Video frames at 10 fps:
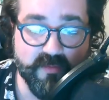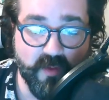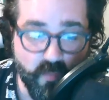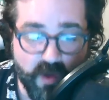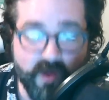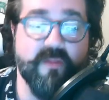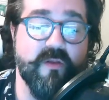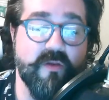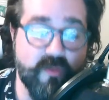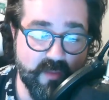I wanted
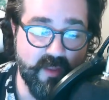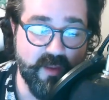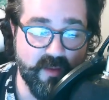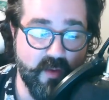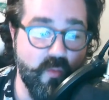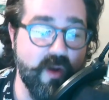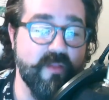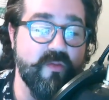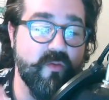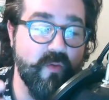to do that. I wanted
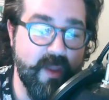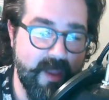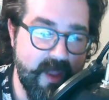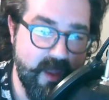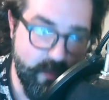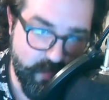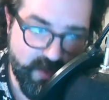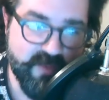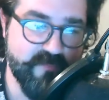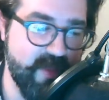to
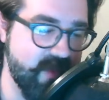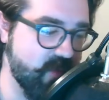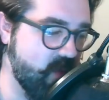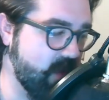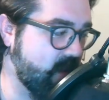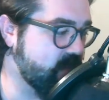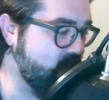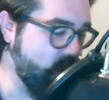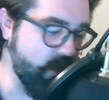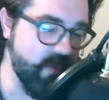embrace Flash Gordon. I was
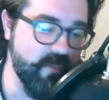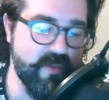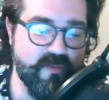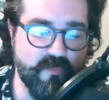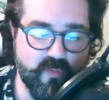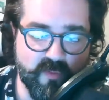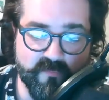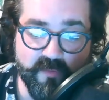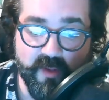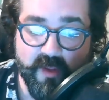hoping it would be some sort
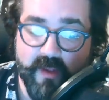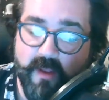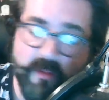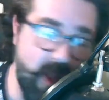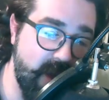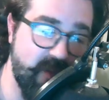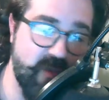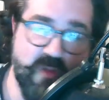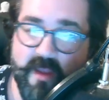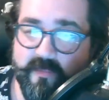of lost
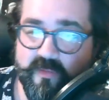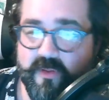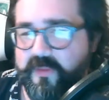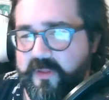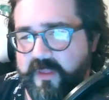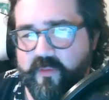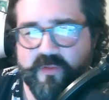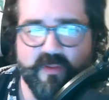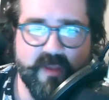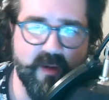gem, something that was
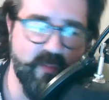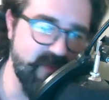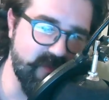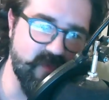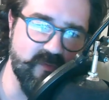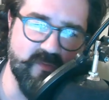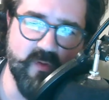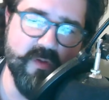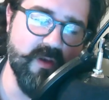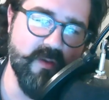just kind of
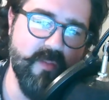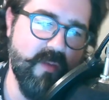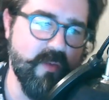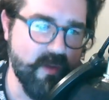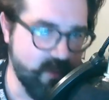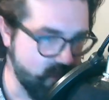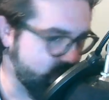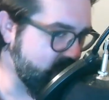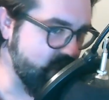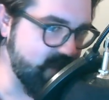misunderstood and maybe could
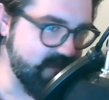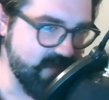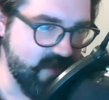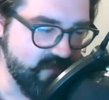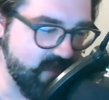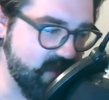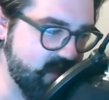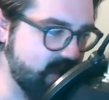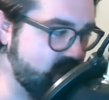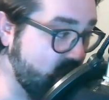be rediscovered,
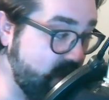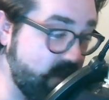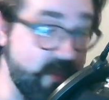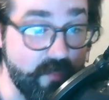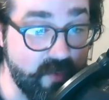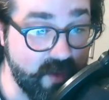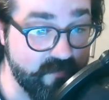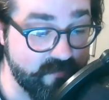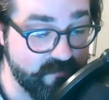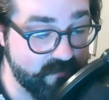like so many people kind
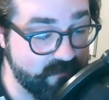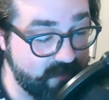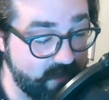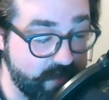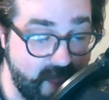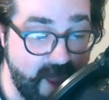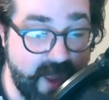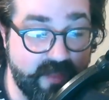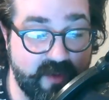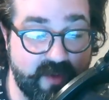of
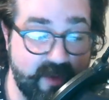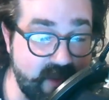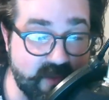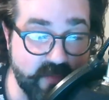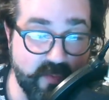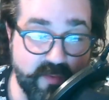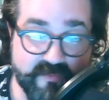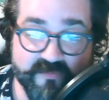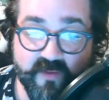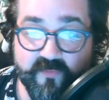imply that it needs to be
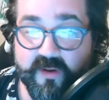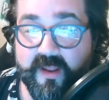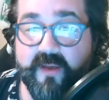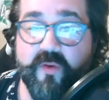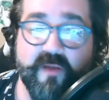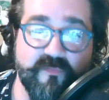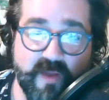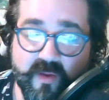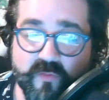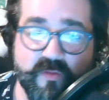rediscovered. And what I
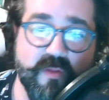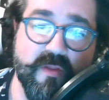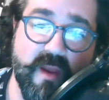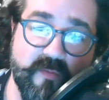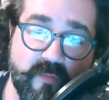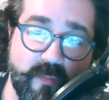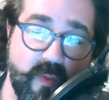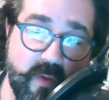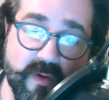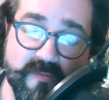found was just kind of a
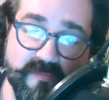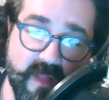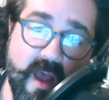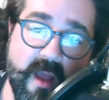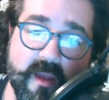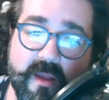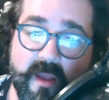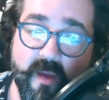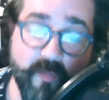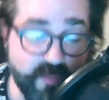boring slog,
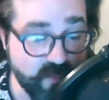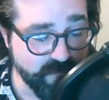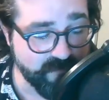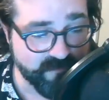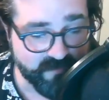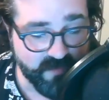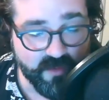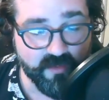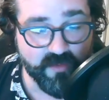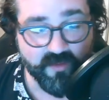a beautiful
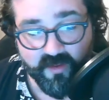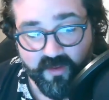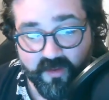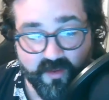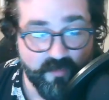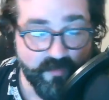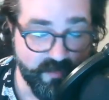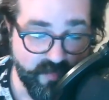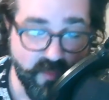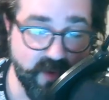slog, but
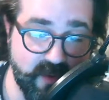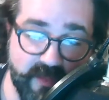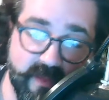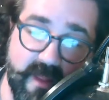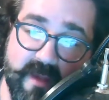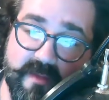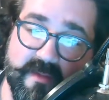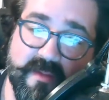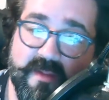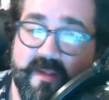boring
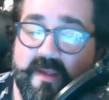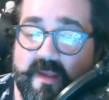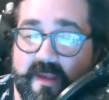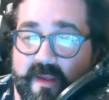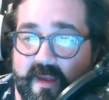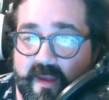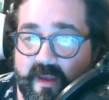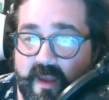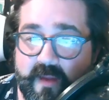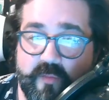nonetheless.
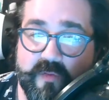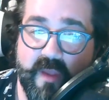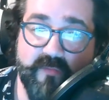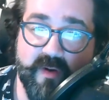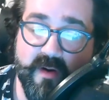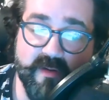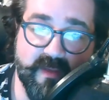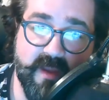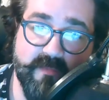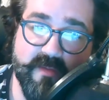I was having a hard
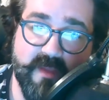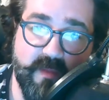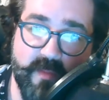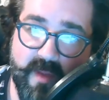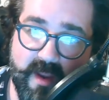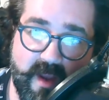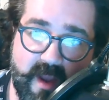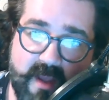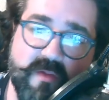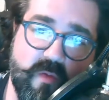time just keeping my
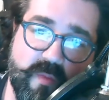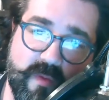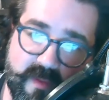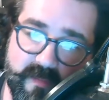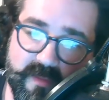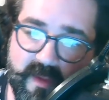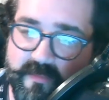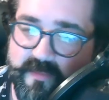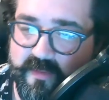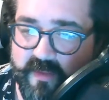eyes open
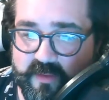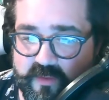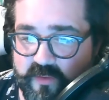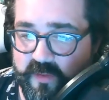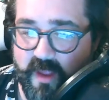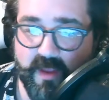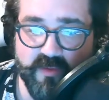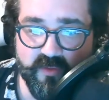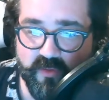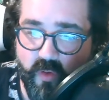sometimes and just not
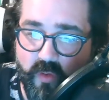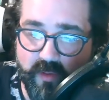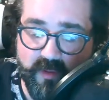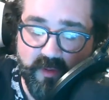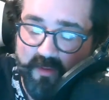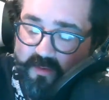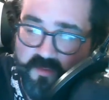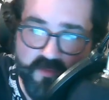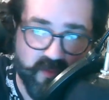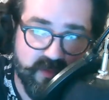just totally
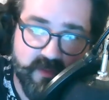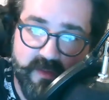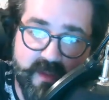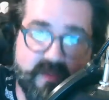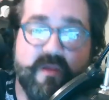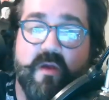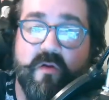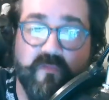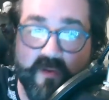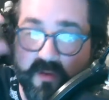just glazing over.